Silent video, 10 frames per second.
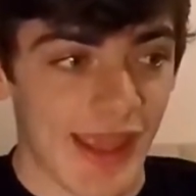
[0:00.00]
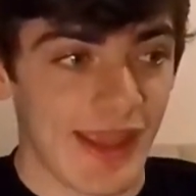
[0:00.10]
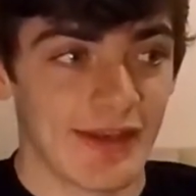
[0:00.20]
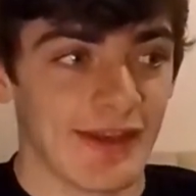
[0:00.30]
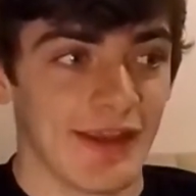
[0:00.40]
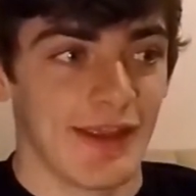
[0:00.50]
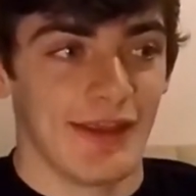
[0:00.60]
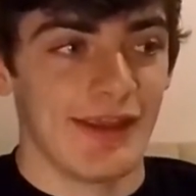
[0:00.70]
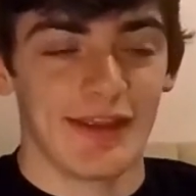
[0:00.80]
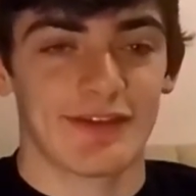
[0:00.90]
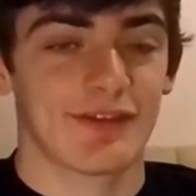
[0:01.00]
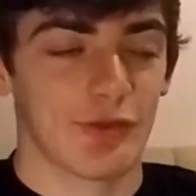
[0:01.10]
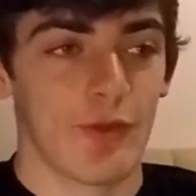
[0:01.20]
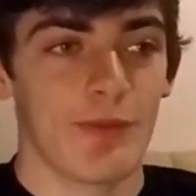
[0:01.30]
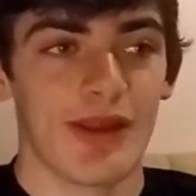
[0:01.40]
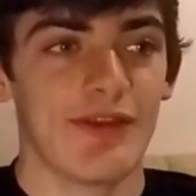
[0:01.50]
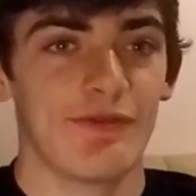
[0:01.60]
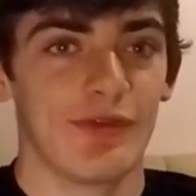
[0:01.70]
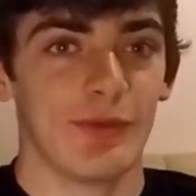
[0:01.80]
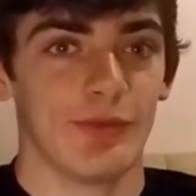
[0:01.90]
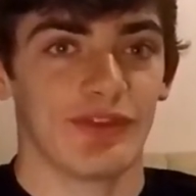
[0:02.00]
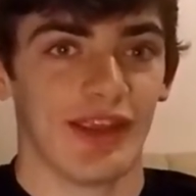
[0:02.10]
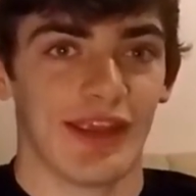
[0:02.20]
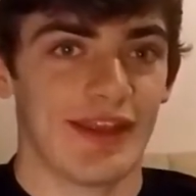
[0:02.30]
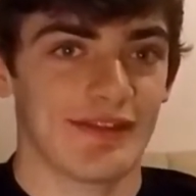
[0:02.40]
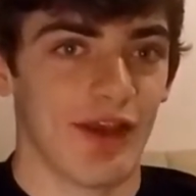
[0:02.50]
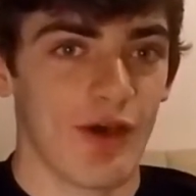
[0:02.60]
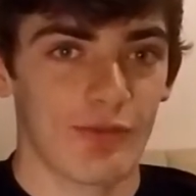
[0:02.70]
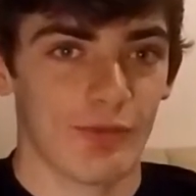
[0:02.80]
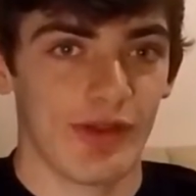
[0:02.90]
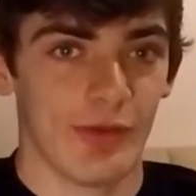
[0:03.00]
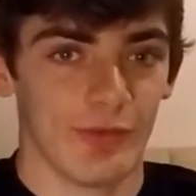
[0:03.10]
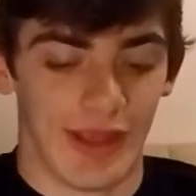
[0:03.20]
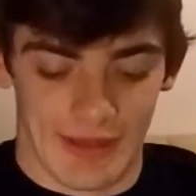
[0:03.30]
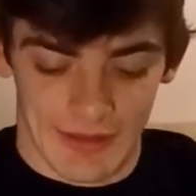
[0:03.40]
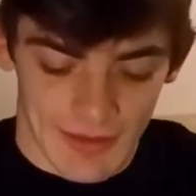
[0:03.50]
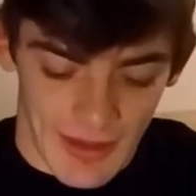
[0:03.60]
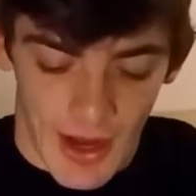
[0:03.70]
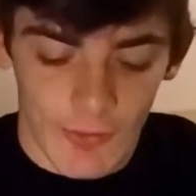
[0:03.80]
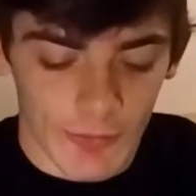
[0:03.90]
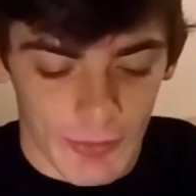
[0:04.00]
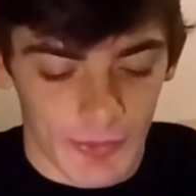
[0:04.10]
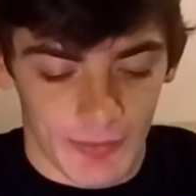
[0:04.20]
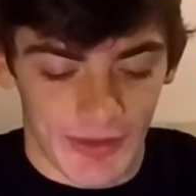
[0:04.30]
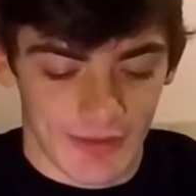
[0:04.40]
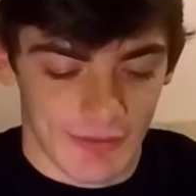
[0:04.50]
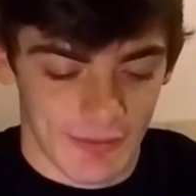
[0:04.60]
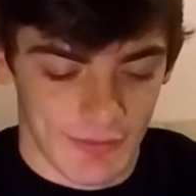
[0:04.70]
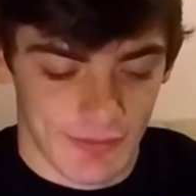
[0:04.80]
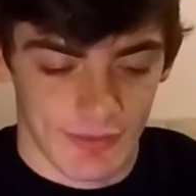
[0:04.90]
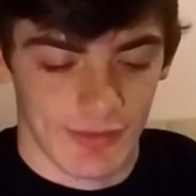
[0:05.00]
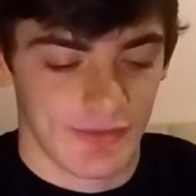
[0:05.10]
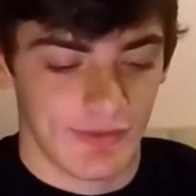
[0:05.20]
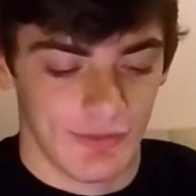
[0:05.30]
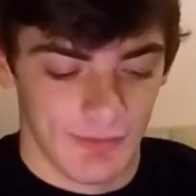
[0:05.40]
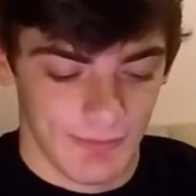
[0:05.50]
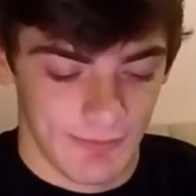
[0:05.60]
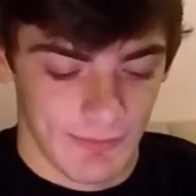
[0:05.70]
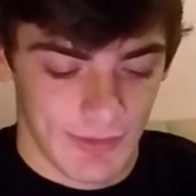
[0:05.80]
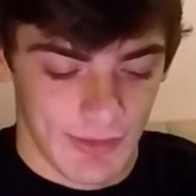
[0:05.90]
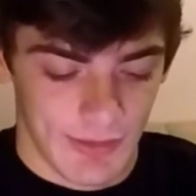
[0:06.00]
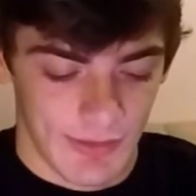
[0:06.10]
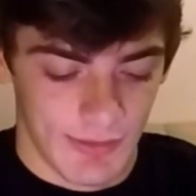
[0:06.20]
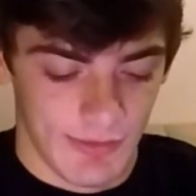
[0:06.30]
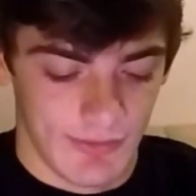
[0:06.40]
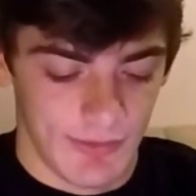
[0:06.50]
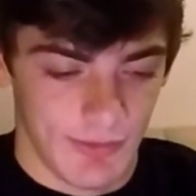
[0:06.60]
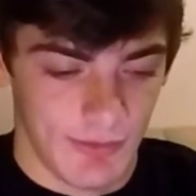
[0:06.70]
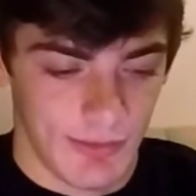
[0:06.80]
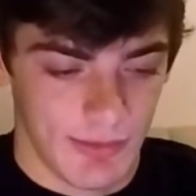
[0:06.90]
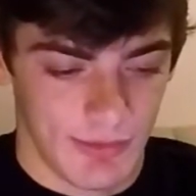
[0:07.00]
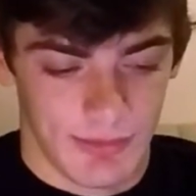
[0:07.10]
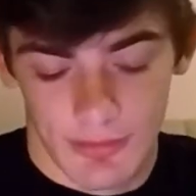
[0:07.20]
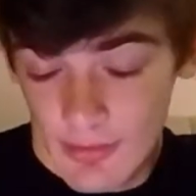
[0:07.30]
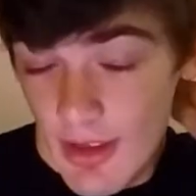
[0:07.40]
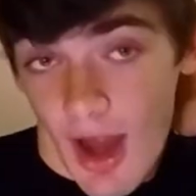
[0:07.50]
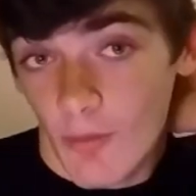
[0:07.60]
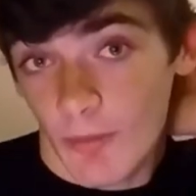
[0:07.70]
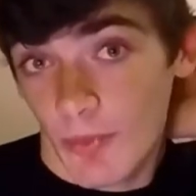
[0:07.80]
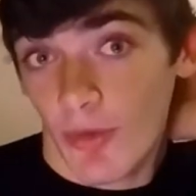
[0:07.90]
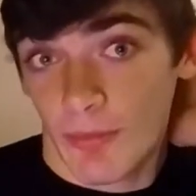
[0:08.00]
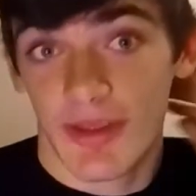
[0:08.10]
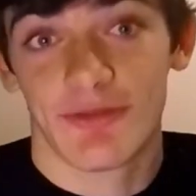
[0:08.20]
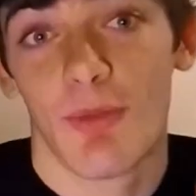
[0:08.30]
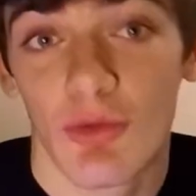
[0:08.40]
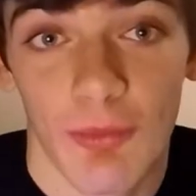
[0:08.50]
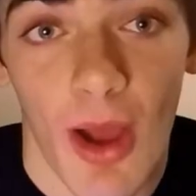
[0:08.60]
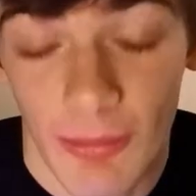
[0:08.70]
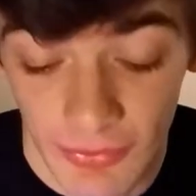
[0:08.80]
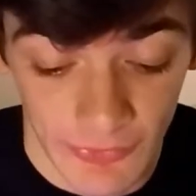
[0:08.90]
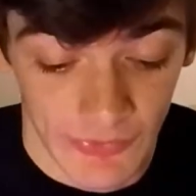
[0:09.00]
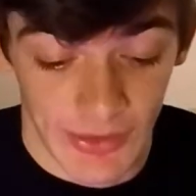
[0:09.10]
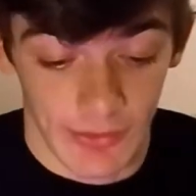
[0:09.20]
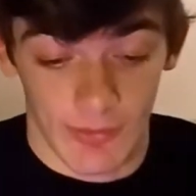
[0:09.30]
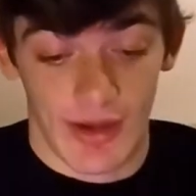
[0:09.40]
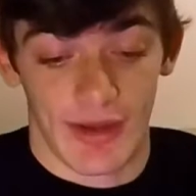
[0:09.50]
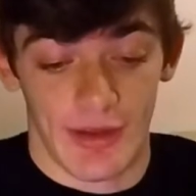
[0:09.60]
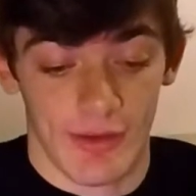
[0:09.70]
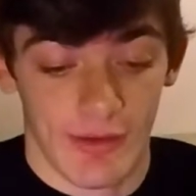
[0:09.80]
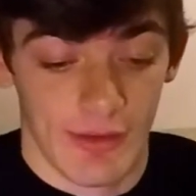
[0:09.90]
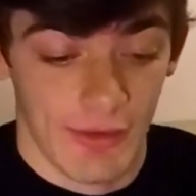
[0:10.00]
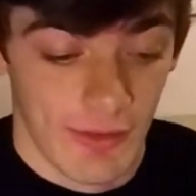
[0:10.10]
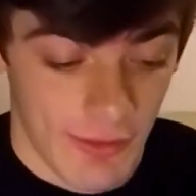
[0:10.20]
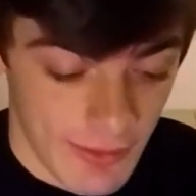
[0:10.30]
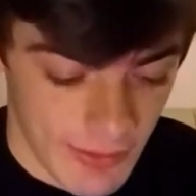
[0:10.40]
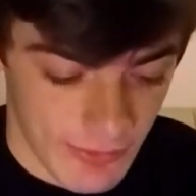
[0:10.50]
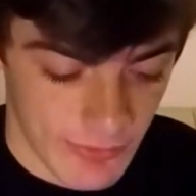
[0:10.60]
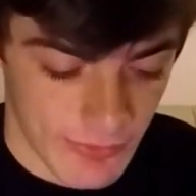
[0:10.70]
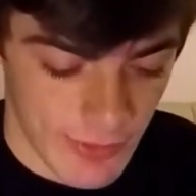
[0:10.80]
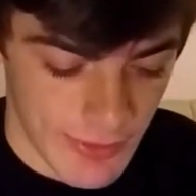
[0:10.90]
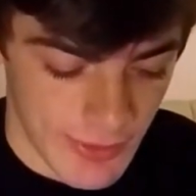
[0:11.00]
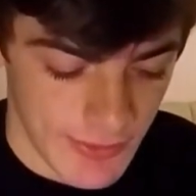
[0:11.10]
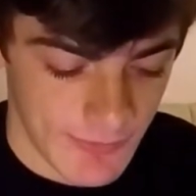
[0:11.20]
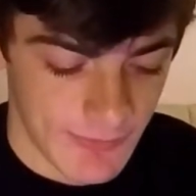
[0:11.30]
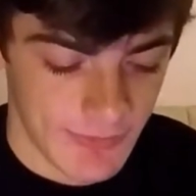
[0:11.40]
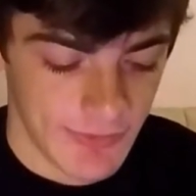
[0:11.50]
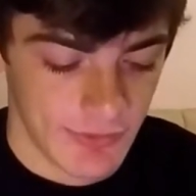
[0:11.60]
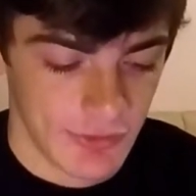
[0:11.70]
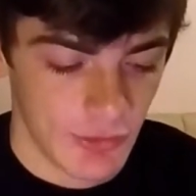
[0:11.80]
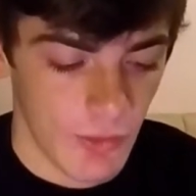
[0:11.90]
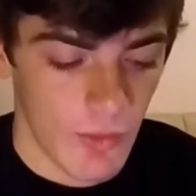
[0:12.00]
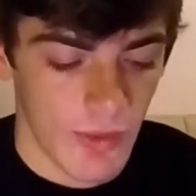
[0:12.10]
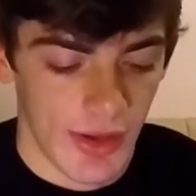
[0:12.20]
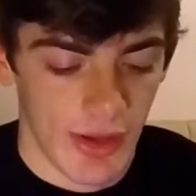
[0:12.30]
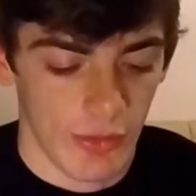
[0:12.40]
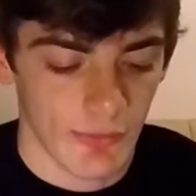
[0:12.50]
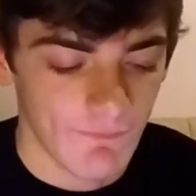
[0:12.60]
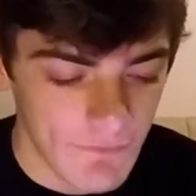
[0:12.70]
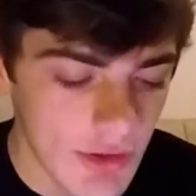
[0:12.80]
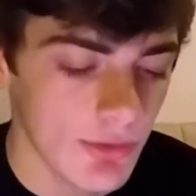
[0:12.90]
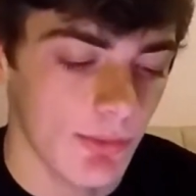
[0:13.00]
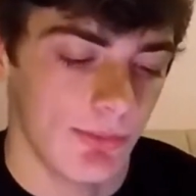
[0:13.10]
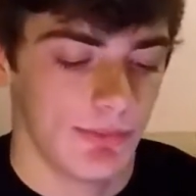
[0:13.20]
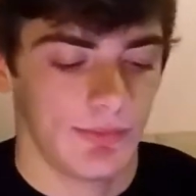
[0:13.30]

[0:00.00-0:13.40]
and he gets so many views, like it's unreal. Like I will pull up like where's his YouTube? YouTube. I will pull up his most popular video right now. Ryan's toy review.